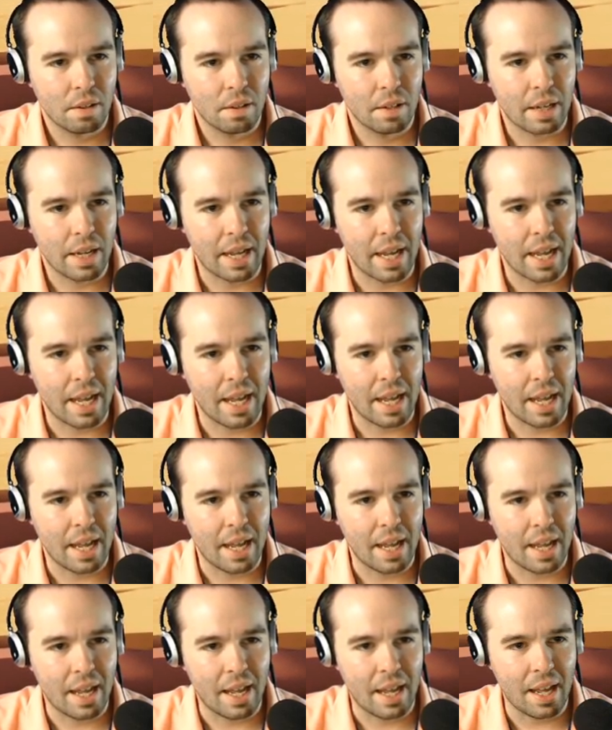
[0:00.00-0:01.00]

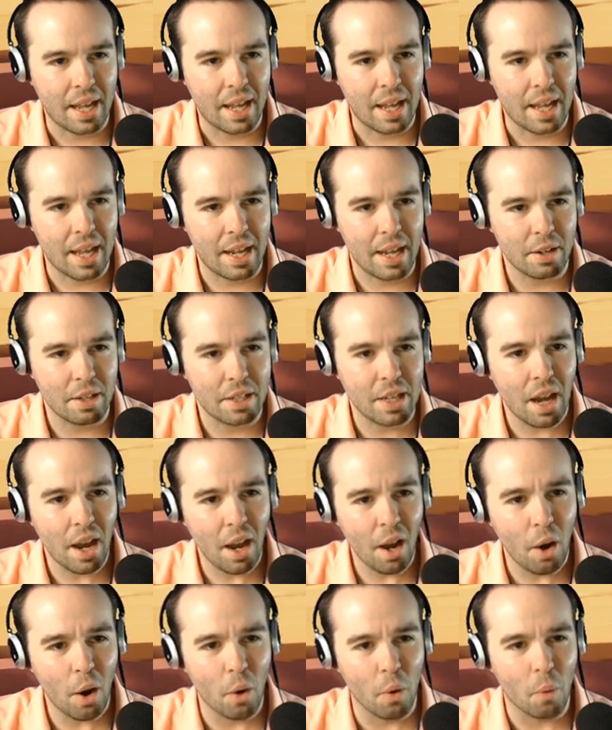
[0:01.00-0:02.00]
Ah!
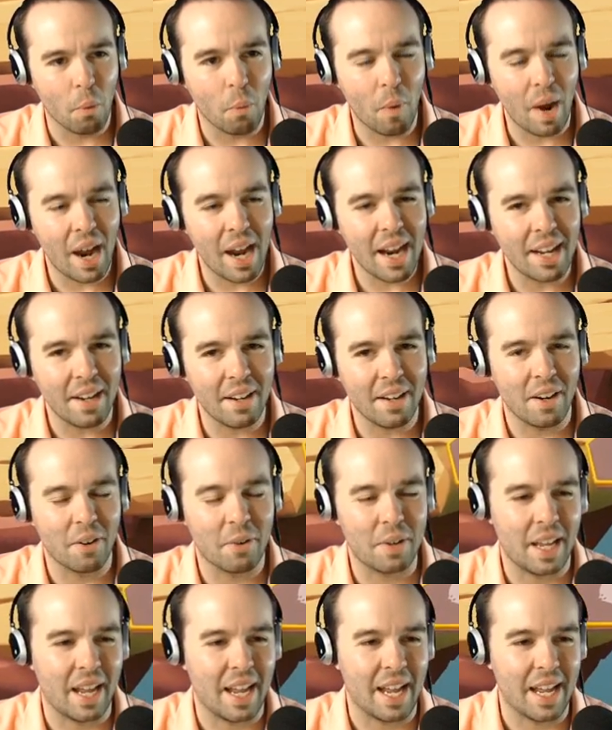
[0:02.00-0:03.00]
Go! Why?
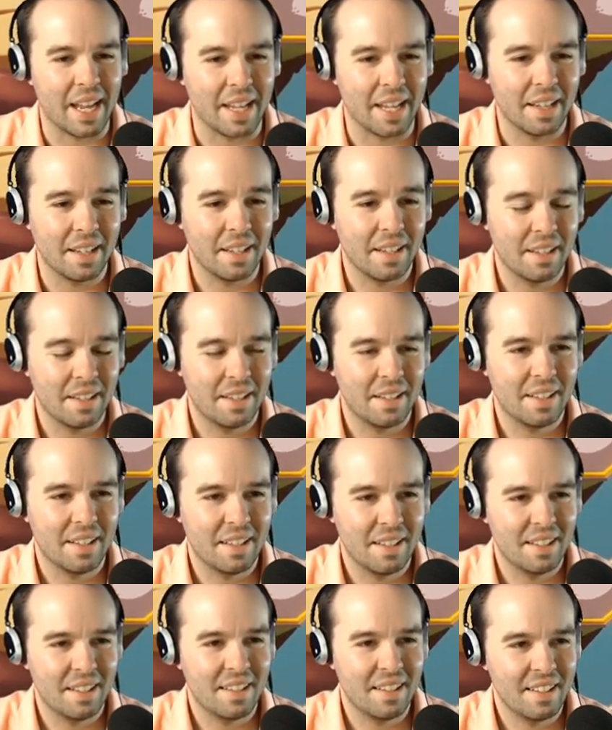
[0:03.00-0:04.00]
Okay.
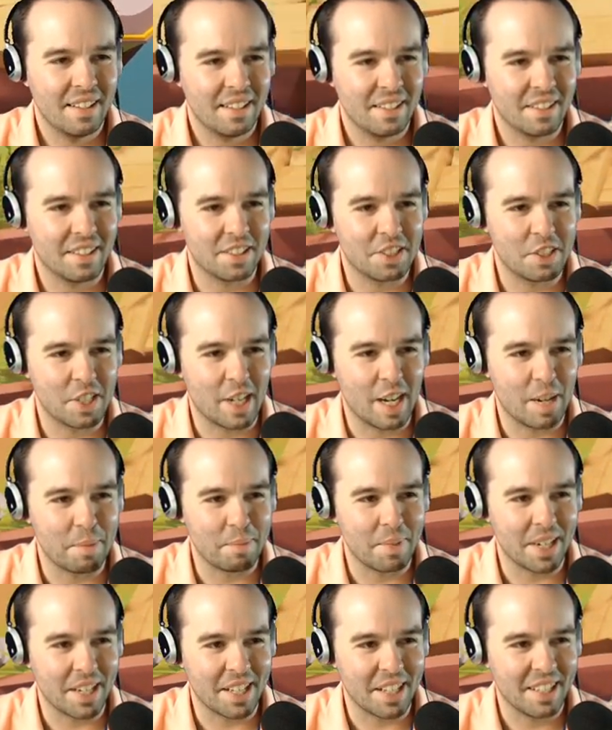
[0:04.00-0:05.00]
Good job,
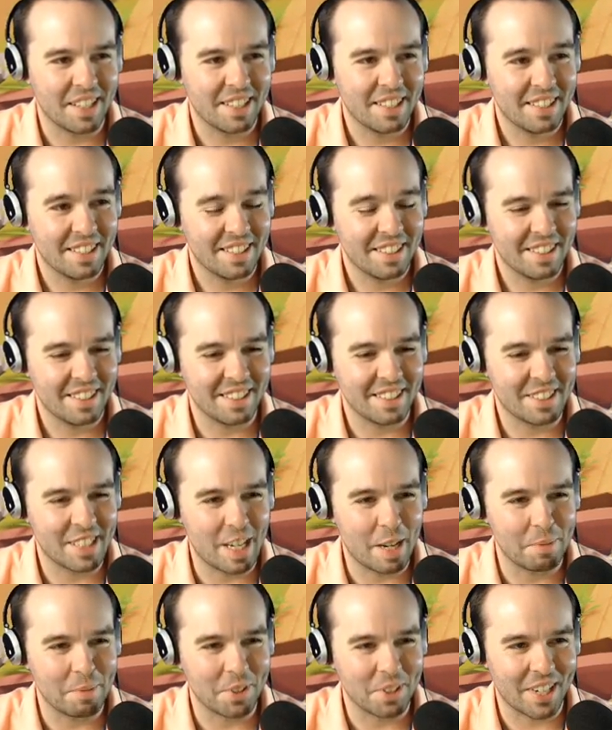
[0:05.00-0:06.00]
buddy. Good
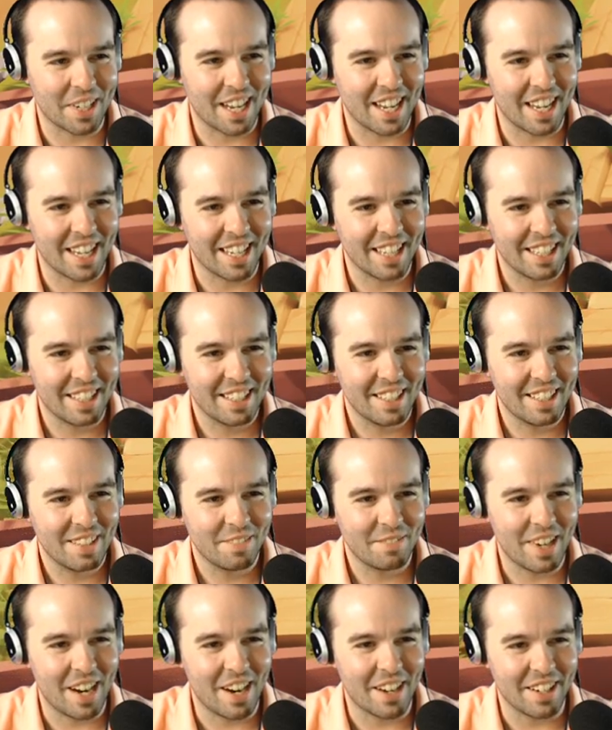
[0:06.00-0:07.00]
job, little guy.
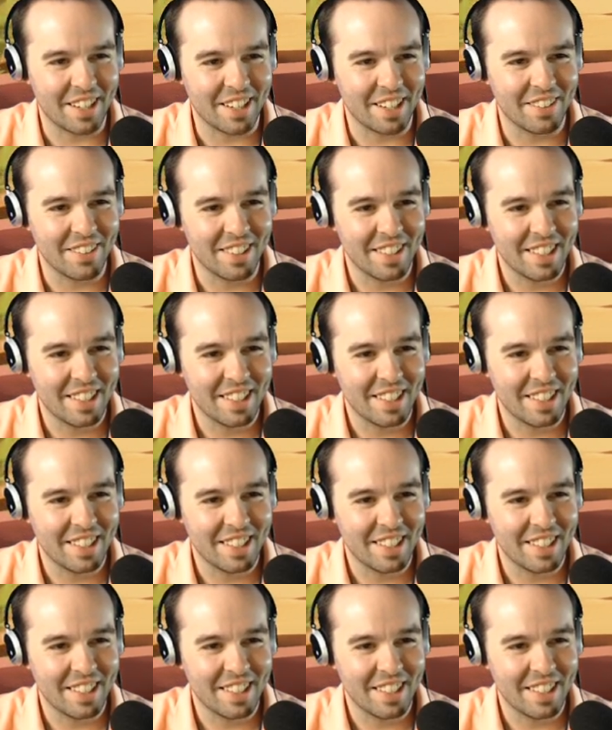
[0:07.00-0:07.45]
Proud of you.